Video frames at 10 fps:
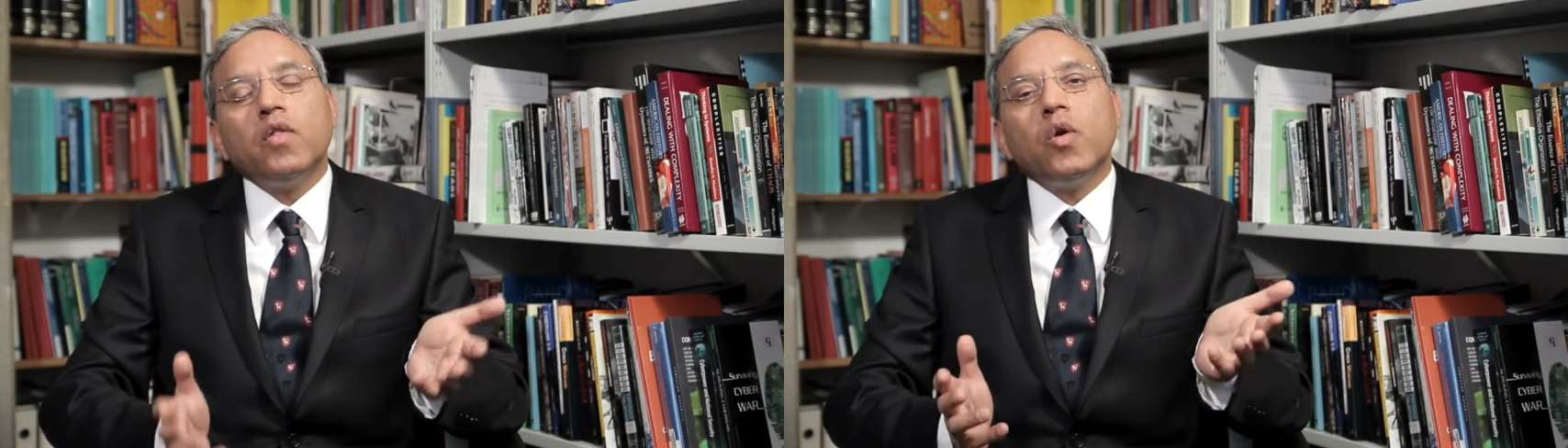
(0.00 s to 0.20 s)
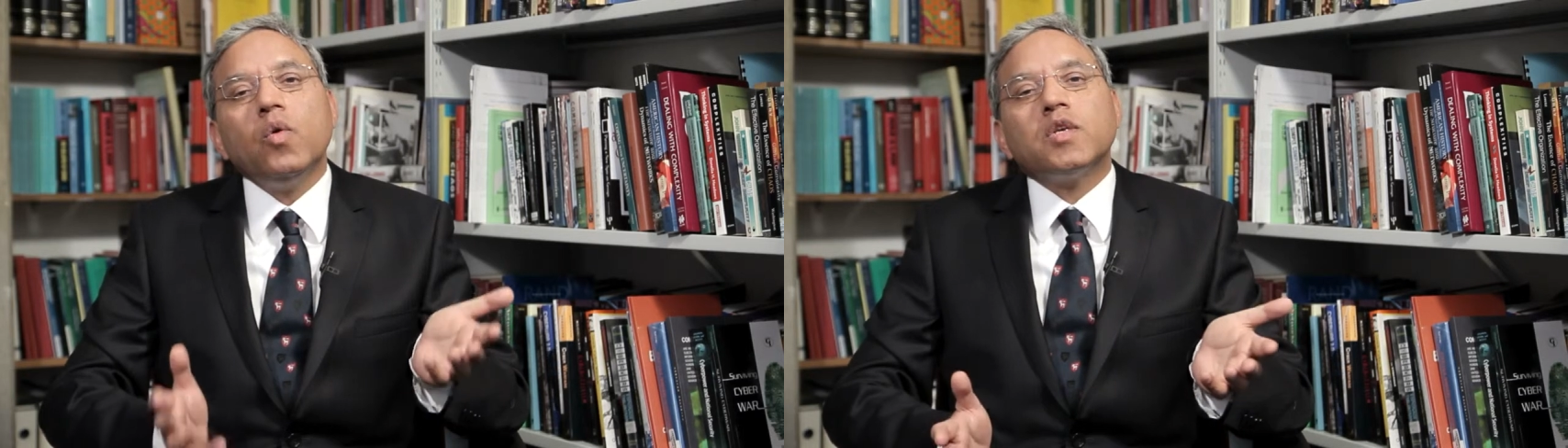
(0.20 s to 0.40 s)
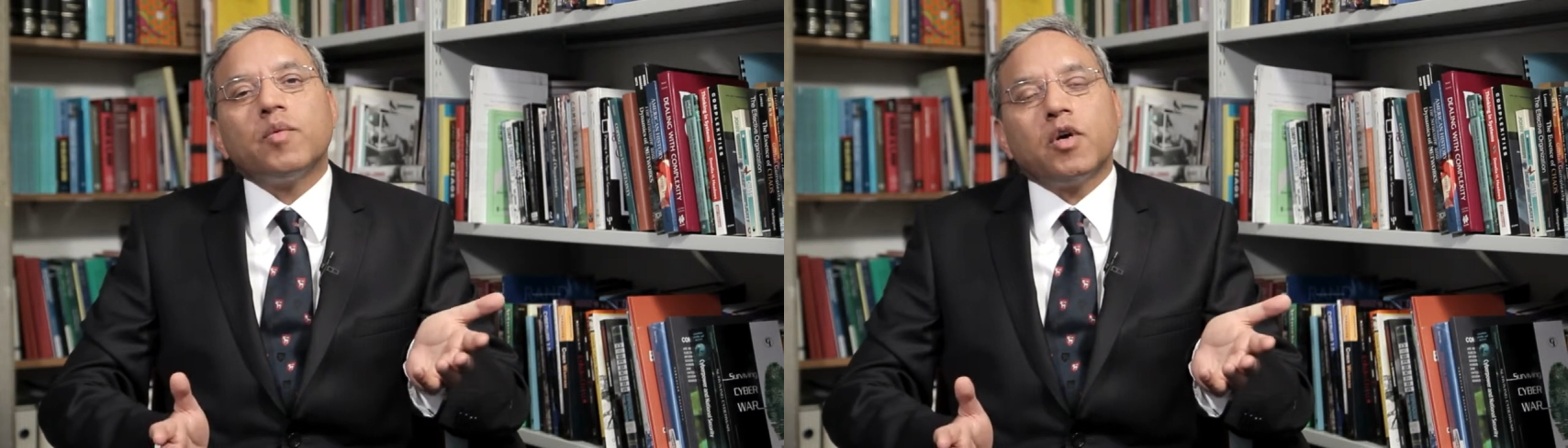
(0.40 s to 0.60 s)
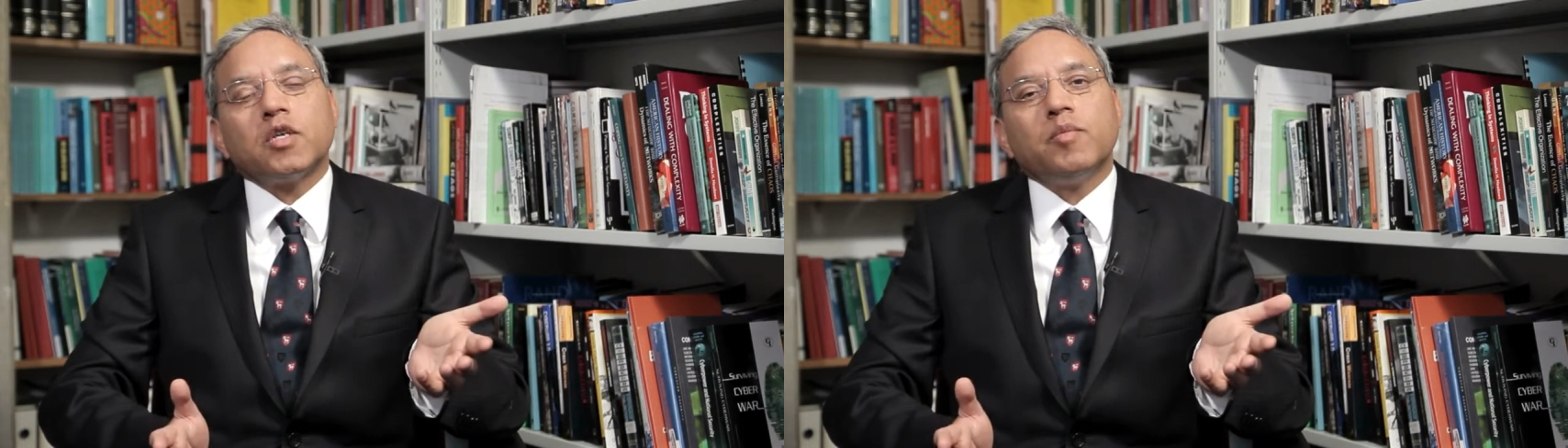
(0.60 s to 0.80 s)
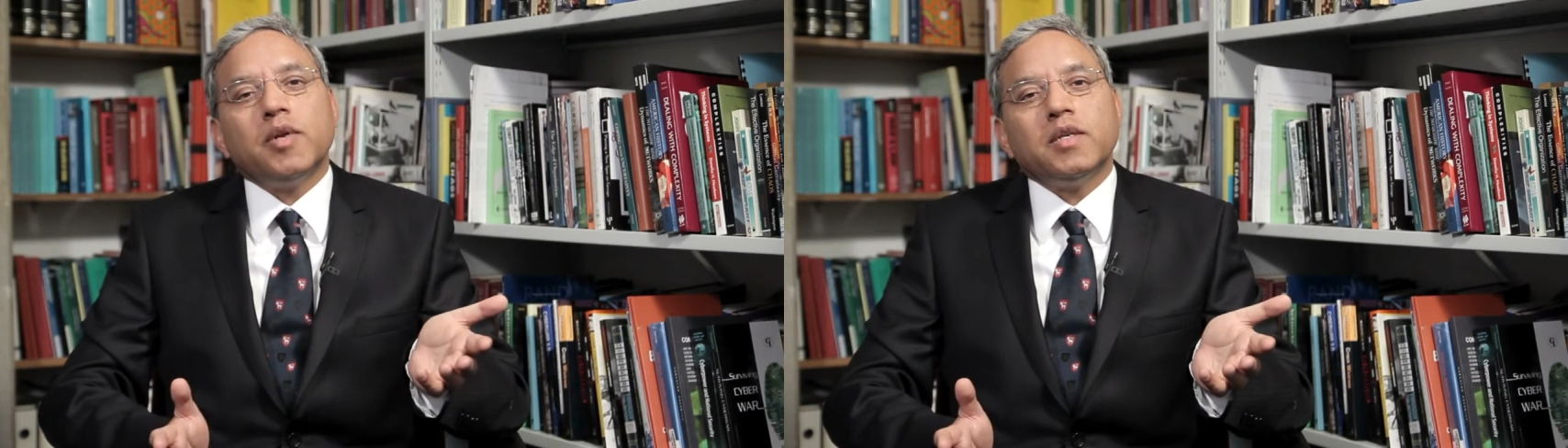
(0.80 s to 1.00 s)
the rules of
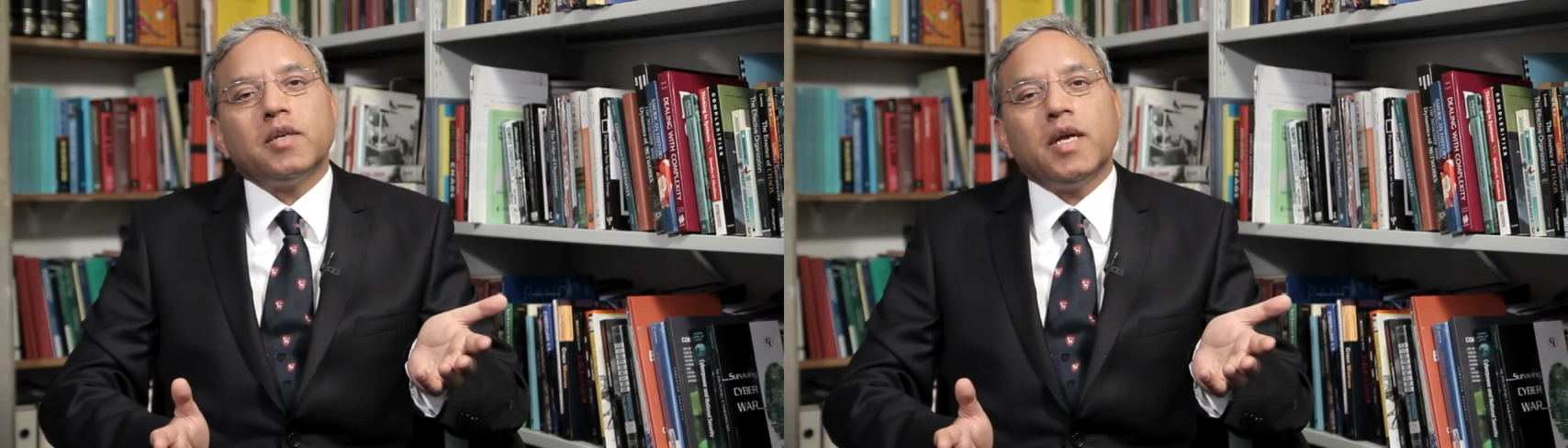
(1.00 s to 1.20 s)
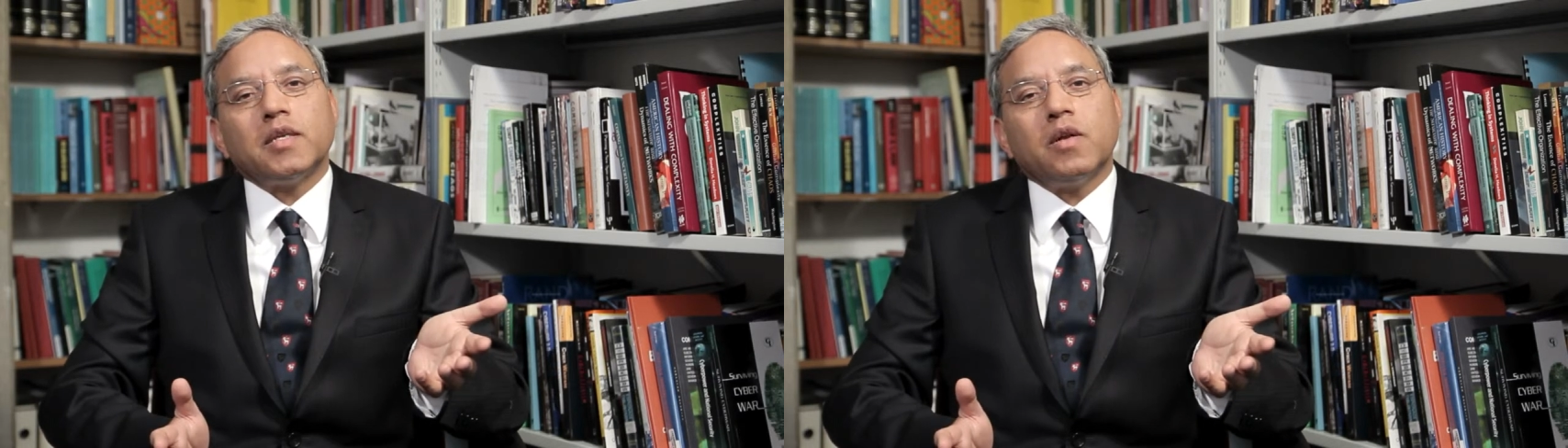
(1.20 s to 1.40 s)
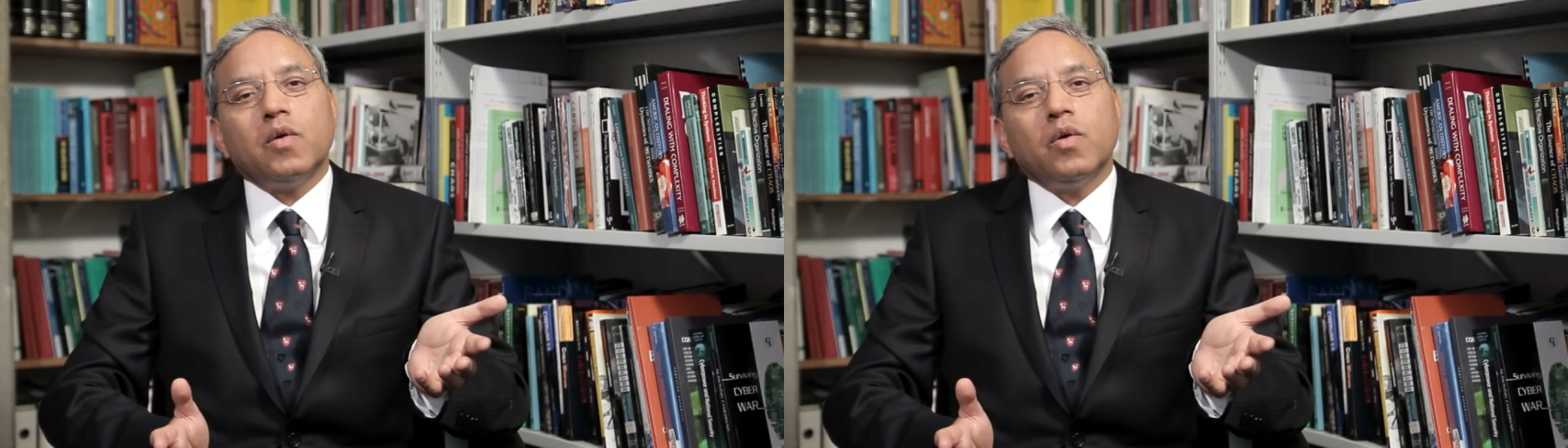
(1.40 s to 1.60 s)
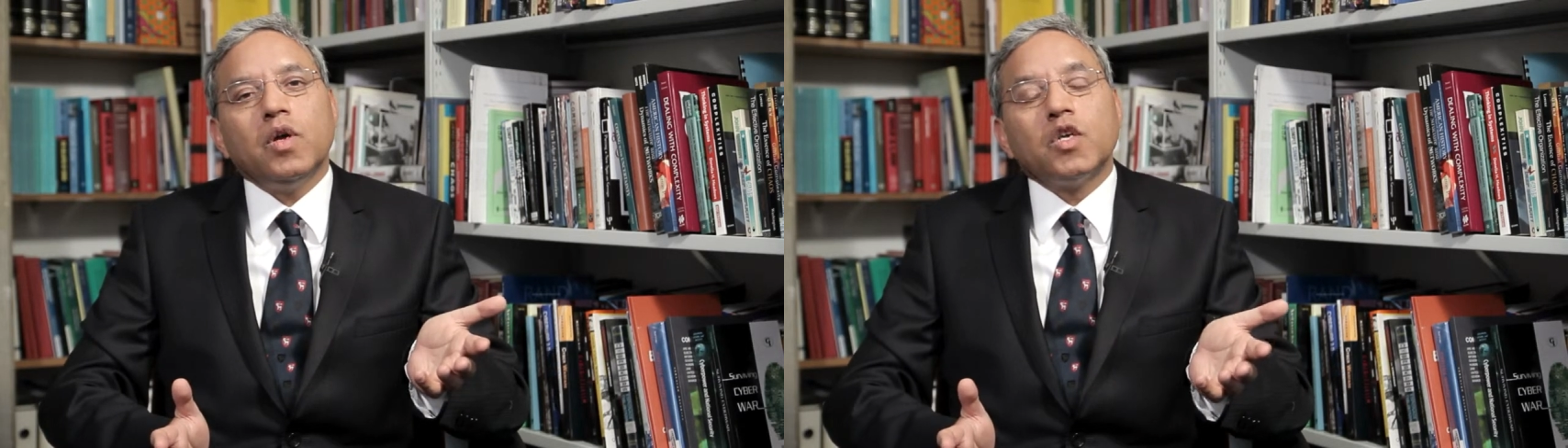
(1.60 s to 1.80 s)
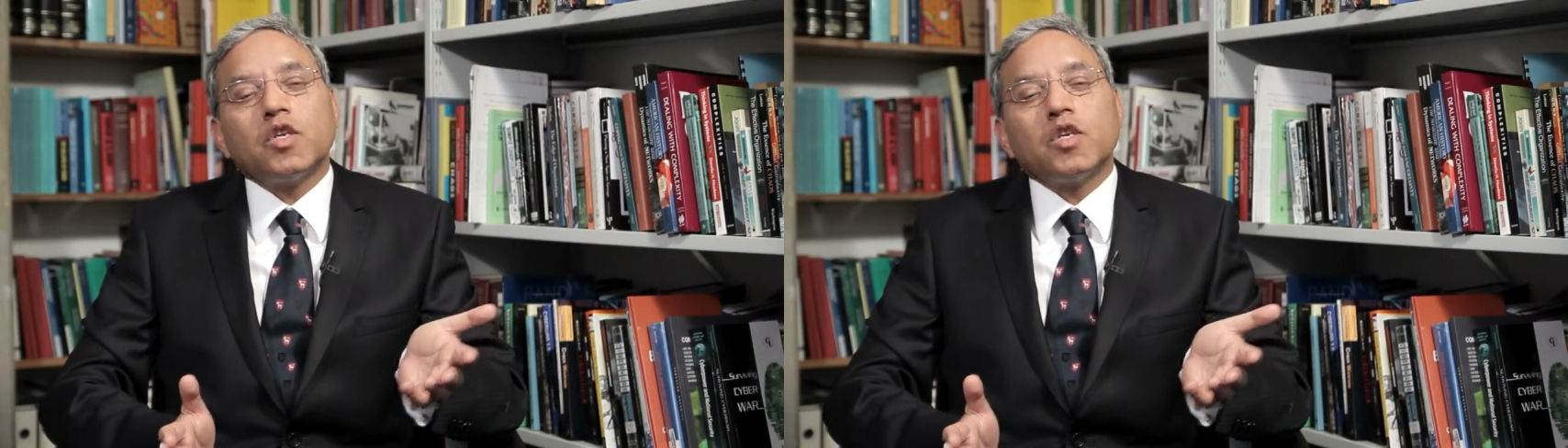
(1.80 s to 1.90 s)
customary international law.